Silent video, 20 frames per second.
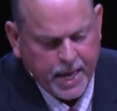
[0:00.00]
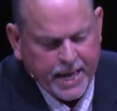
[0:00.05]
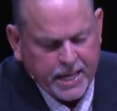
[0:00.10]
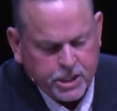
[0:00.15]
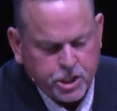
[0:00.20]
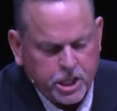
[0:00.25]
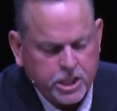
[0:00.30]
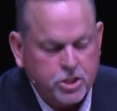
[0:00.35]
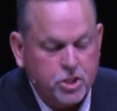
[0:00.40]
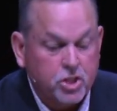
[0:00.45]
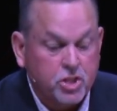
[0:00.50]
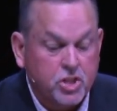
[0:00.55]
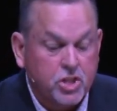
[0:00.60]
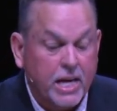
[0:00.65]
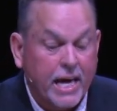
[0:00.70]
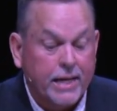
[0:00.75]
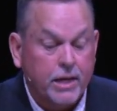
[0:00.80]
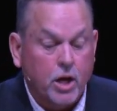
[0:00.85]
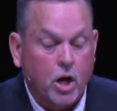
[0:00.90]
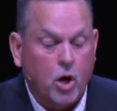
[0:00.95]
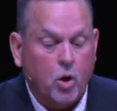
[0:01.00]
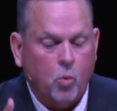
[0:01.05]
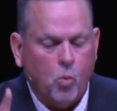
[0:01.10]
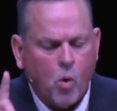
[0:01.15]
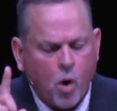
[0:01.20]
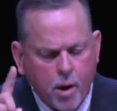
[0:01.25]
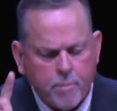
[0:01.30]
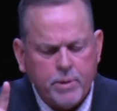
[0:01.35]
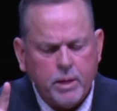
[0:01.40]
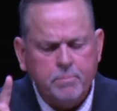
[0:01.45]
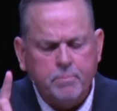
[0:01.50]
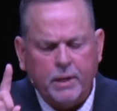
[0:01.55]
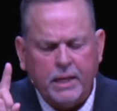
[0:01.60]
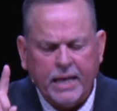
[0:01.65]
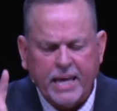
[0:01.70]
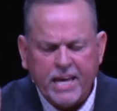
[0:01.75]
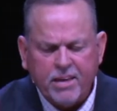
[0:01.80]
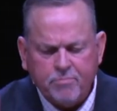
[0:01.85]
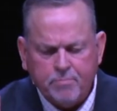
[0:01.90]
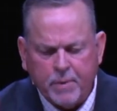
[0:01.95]
Jesus said to her, Woman,
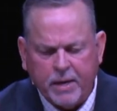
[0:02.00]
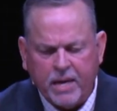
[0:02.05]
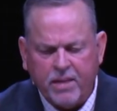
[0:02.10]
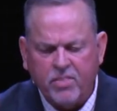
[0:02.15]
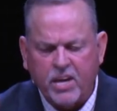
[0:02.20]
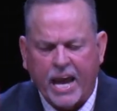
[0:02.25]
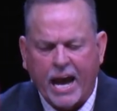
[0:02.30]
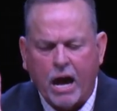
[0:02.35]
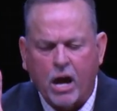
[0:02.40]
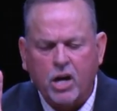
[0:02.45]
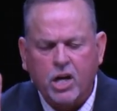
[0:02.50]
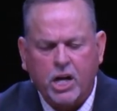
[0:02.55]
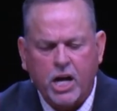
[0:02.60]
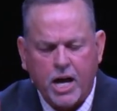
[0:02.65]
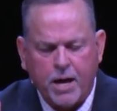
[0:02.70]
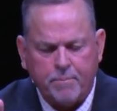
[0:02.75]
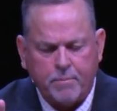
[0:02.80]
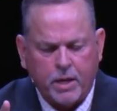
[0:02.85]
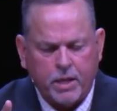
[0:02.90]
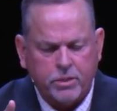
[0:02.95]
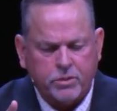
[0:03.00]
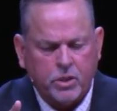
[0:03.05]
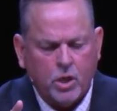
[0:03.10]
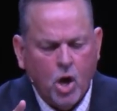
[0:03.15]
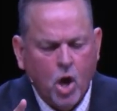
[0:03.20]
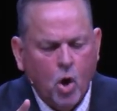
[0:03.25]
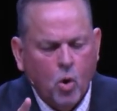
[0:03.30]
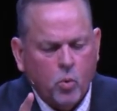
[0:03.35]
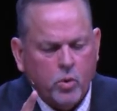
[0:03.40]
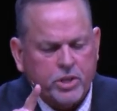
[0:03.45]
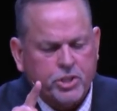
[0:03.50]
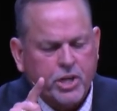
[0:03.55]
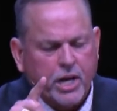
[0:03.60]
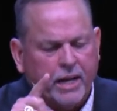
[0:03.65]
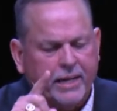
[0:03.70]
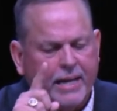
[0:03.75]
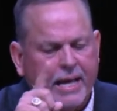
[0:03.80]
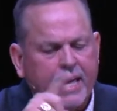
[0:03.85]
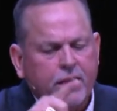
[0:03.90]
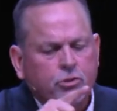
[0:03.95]
believe me, the hour cometh when shall
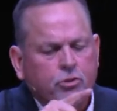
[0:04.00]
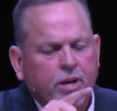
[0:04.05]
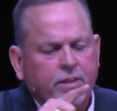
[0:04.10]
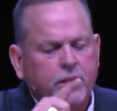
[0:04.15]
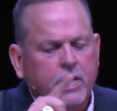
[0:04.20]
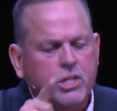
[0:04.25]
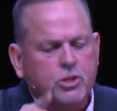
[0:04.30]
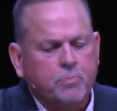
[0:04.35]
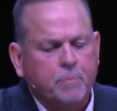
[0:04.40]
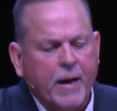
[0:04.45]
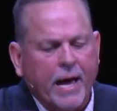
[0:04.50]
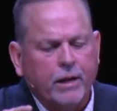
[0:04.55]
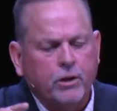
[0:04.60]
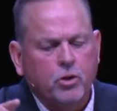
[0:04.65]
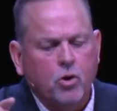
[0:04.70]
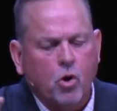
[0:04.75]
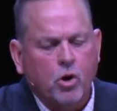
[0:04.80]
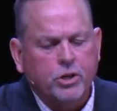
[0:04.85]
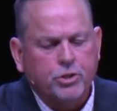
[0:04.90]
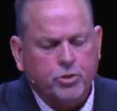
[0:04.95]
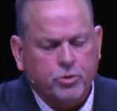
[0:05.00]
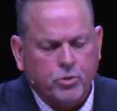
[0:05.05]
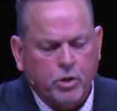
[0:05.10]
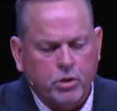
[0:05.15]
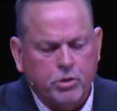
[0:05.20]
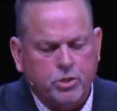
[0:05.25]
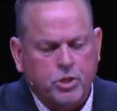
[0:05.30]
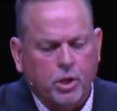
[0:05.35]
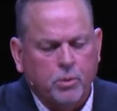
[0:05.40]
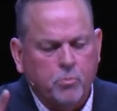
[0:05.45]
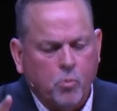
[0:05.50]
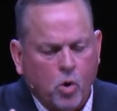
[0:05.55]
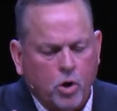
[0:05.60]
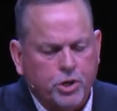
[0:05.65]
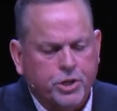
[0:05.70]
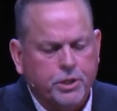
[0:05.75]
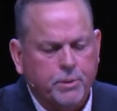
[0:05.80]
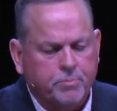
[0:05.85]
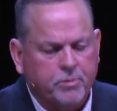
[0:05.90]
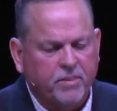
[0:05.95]
neither in this mountain nor Jerusalem
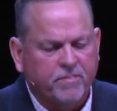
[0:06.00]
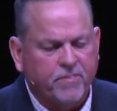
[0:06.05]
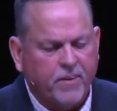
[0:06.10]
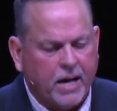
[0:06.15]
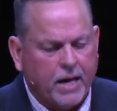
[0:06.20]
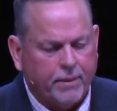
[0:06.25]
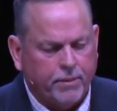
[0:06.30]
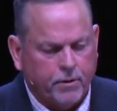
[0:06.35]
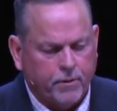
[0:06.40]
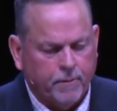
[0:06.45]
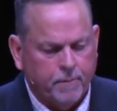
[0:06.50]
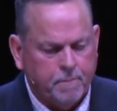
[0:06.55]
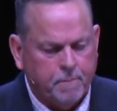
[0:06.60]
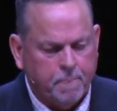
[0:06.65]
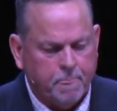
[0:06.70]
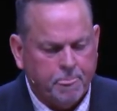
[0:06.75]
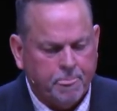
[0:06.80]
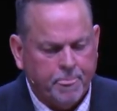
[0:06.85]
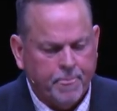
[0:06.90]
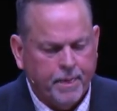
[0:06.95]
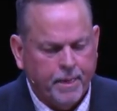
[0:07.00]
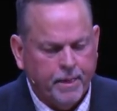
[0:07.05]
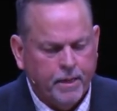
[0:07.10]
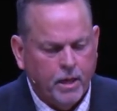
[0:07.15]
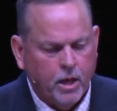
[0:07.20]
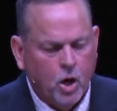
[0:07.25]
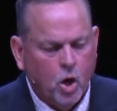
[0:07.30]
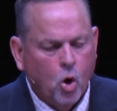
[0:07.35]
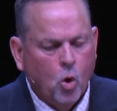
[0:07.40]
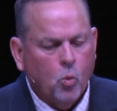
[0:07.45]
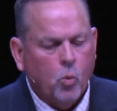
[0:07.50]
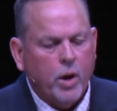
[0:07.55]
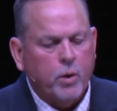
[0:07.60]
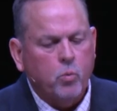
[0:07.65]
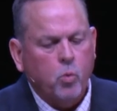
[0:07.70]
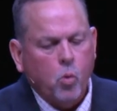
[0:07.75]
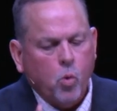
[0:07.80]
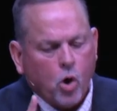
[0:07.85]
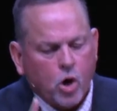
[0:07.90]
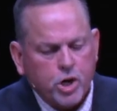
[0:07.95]
worship the Father. We
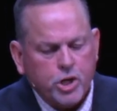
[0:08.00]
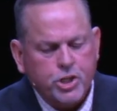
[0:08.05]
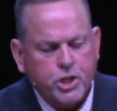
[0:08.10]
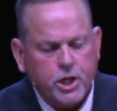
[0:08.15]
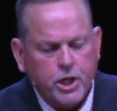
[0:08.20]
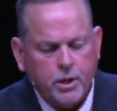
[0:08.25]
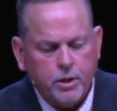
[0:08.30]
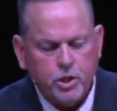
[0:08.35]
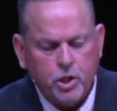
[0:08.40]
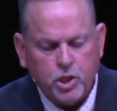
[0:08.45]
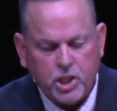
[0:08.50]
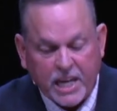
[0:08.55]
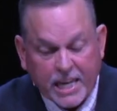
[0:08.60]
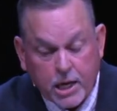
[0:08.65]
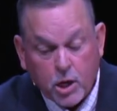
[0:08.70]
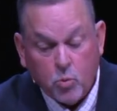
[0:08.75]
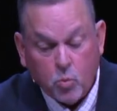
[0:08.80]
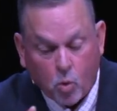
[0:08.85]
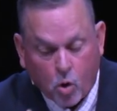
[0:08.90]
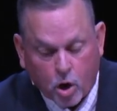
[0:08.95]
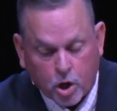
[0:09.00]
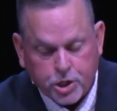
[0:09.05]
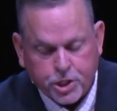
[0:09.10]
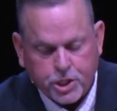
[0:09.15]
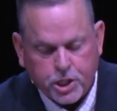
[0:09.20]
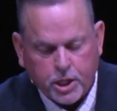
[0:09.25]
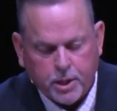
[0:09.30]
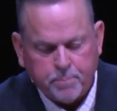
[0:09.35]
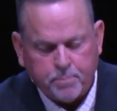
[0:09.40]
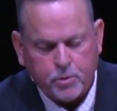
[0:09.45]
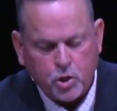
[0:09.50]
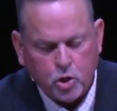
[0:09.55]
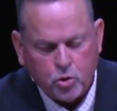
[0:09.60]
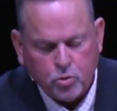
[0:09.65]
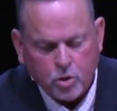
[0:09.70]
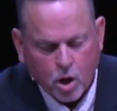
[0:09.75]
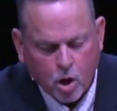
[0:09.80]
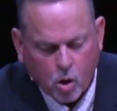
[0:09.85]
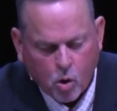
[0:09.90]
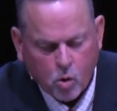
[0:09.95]
worship, ye worship, you
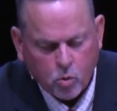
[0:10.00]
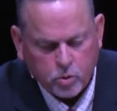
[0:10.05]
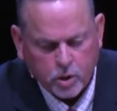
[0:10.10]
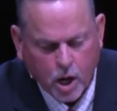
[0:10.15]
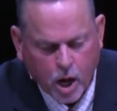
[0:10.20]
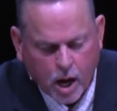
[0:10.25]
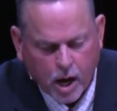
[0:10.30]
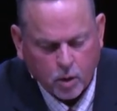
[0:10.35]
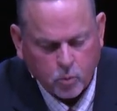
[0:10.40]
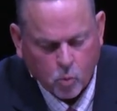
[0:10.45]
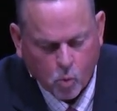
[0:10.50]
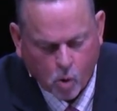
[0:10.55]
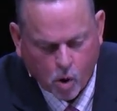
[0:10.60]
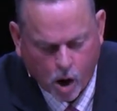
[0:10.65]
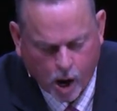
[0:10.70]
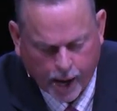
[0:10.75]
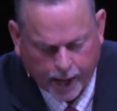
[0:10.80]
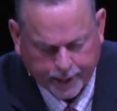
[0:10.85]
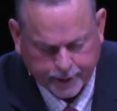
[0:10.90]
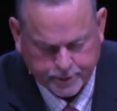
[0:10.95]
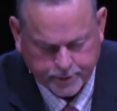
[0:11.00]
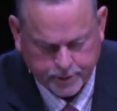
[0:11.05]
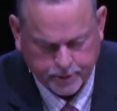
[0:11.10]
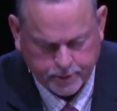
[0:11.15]
know not what.